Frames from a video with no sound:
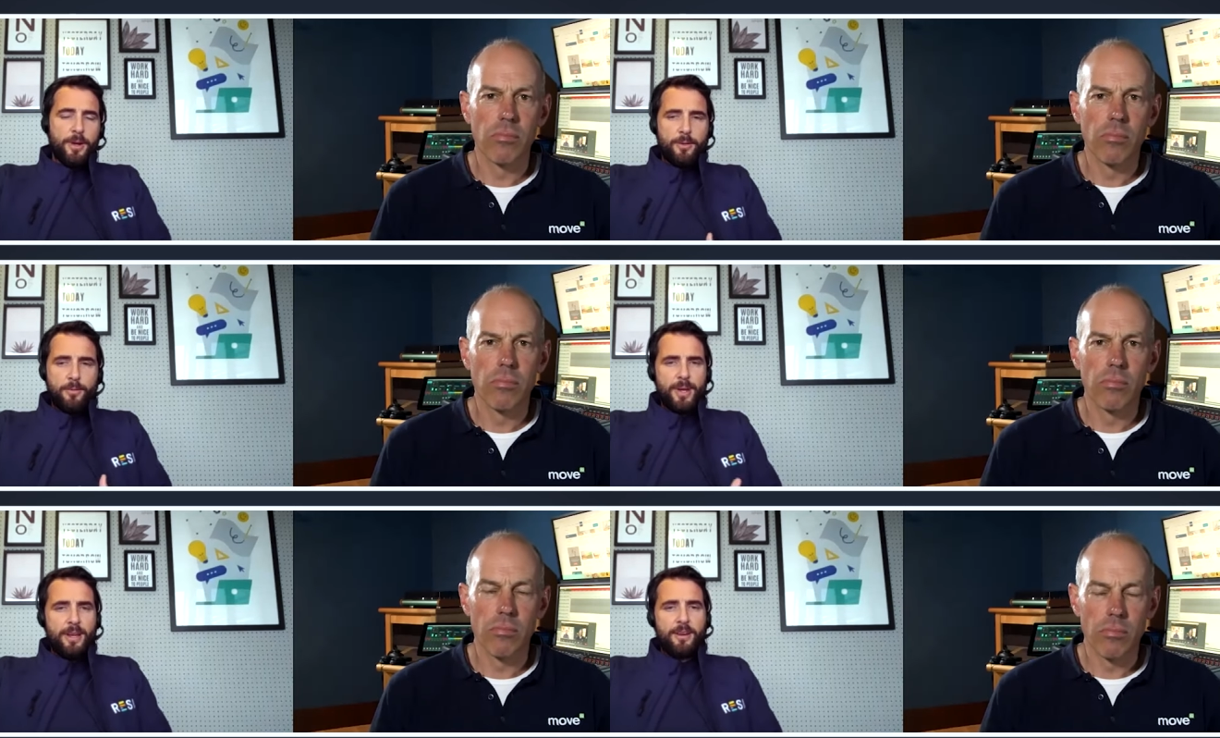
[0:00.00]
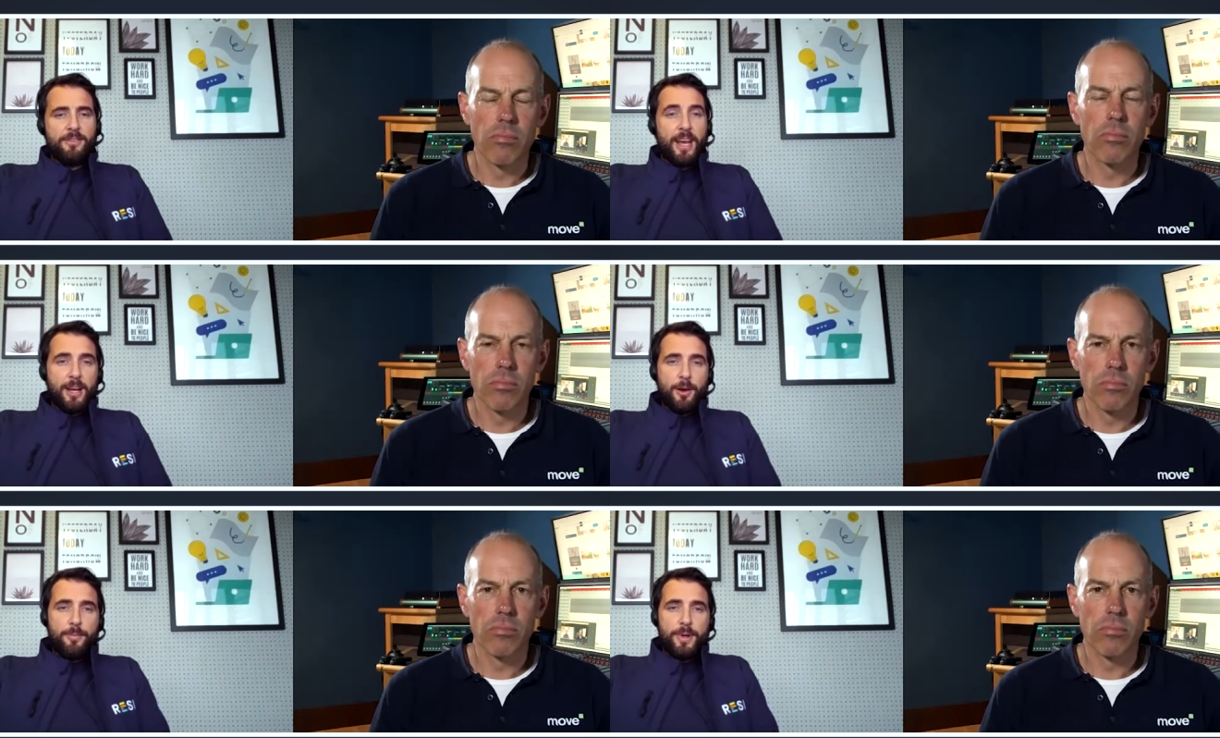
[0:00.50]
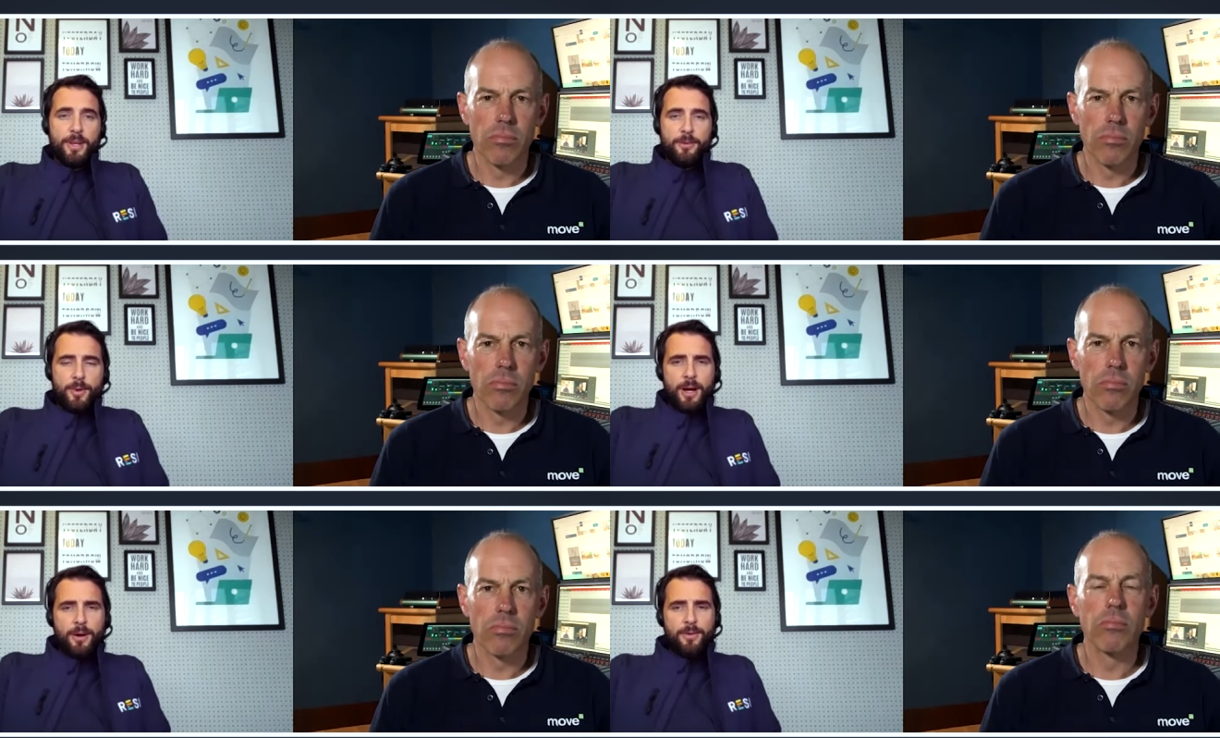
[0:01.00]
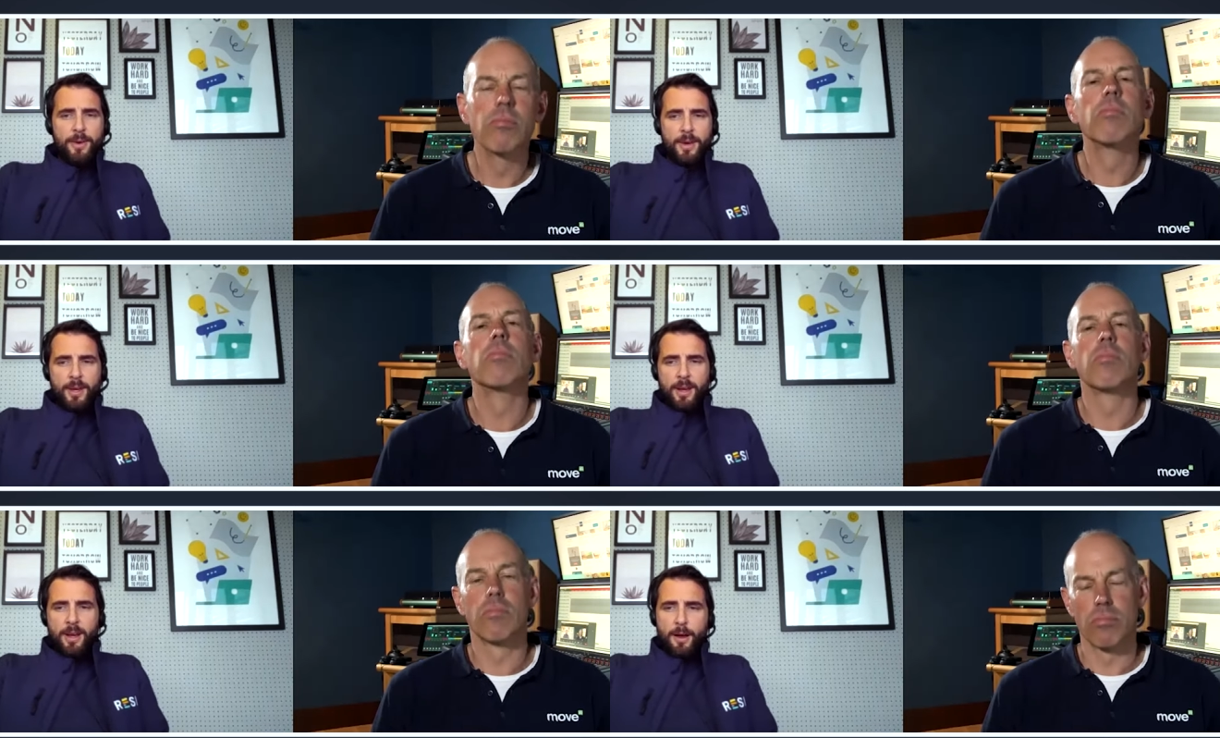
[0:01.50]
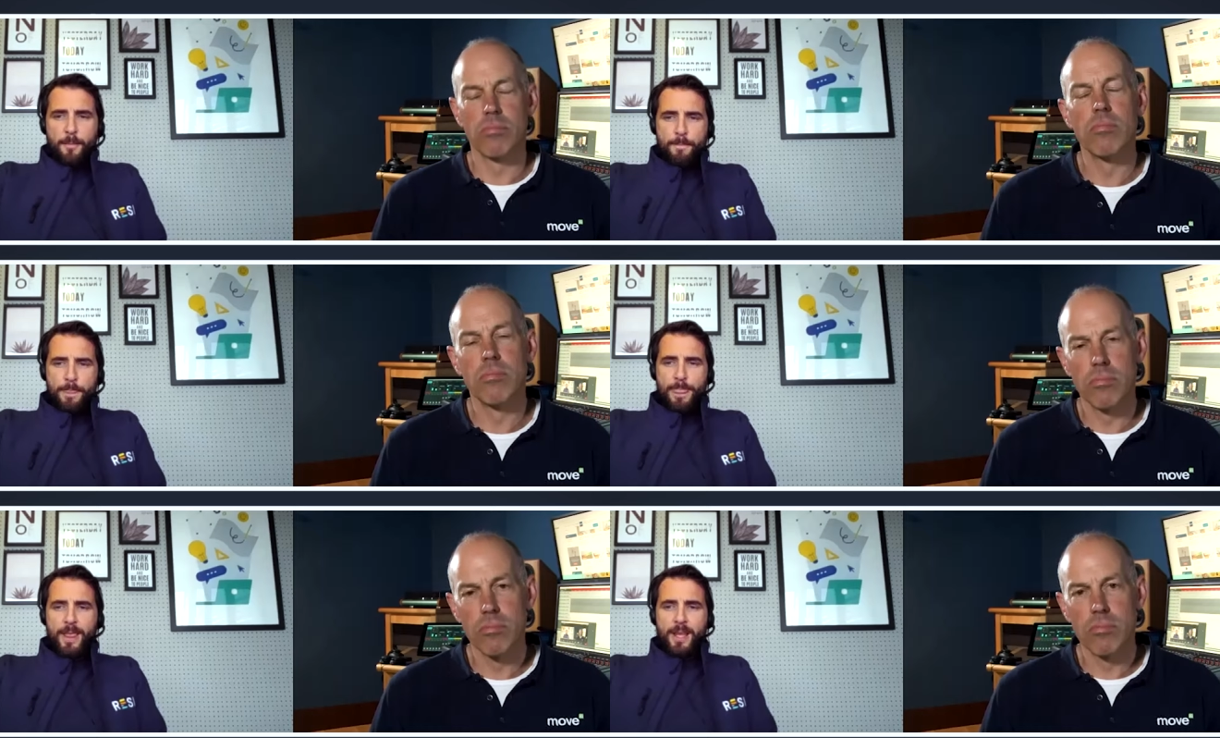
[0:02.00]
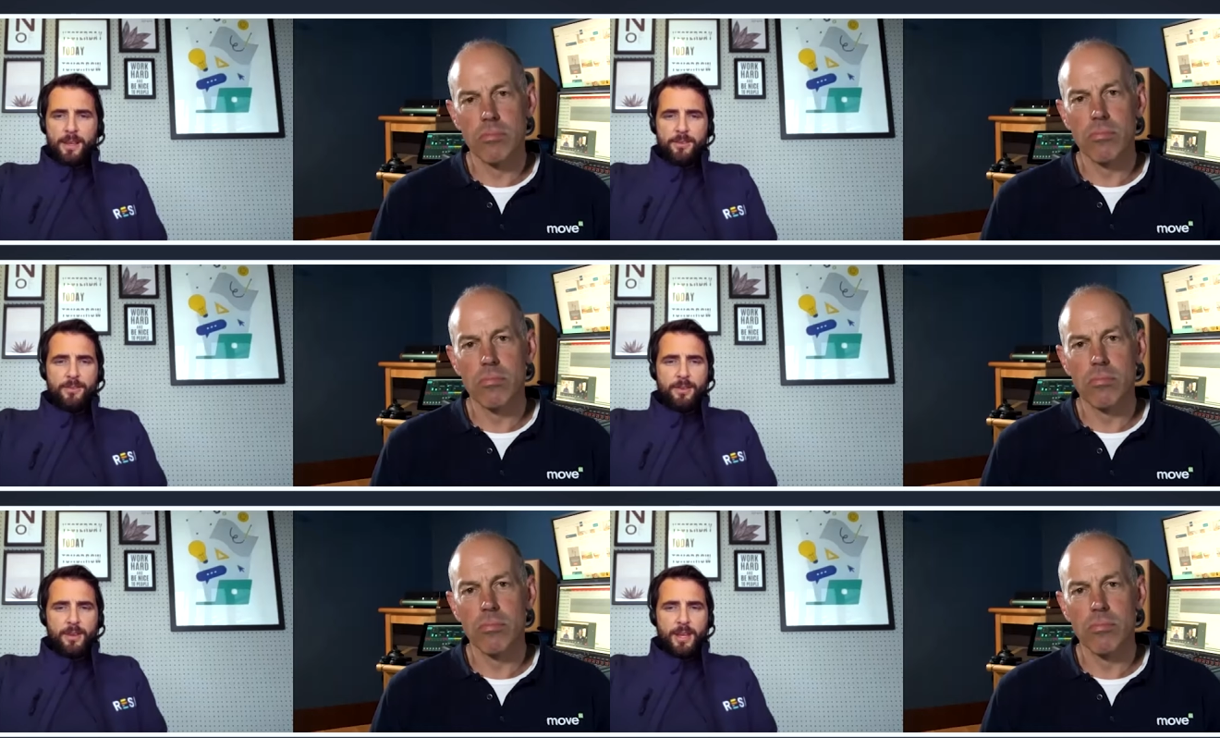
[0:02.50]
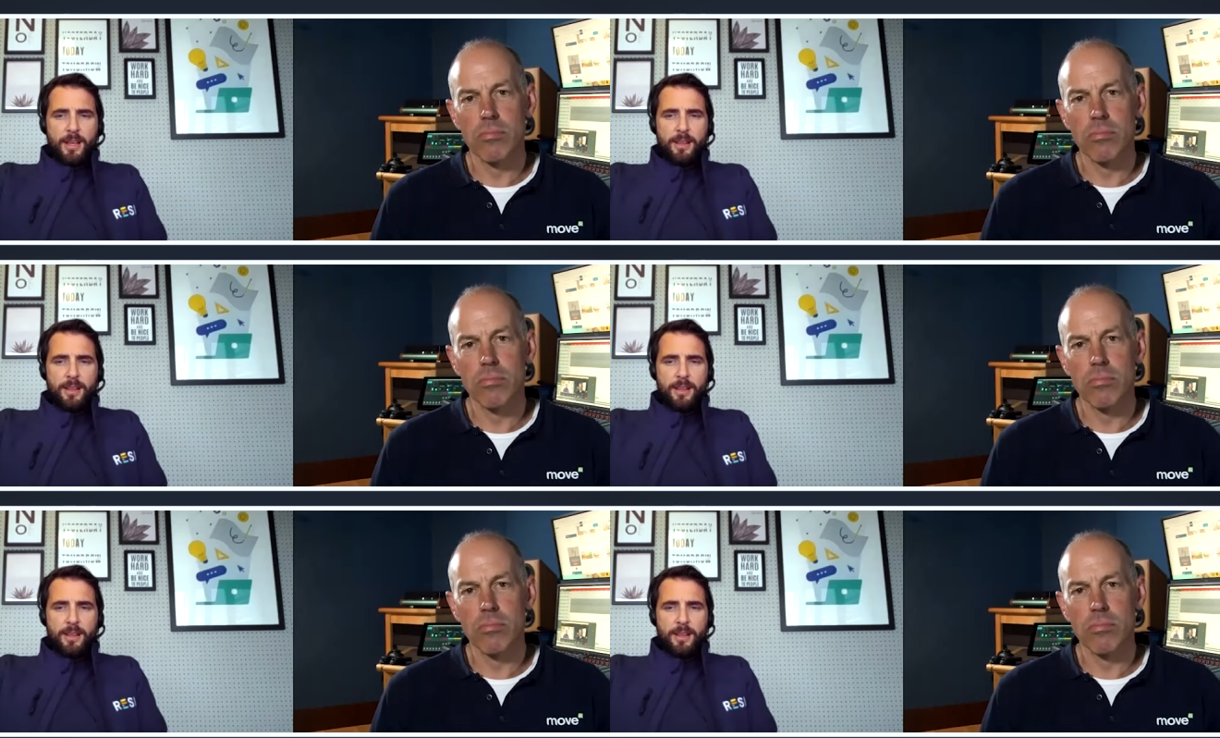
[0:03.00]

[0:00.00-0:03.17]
Speaker 1: And being a tech company as well, there's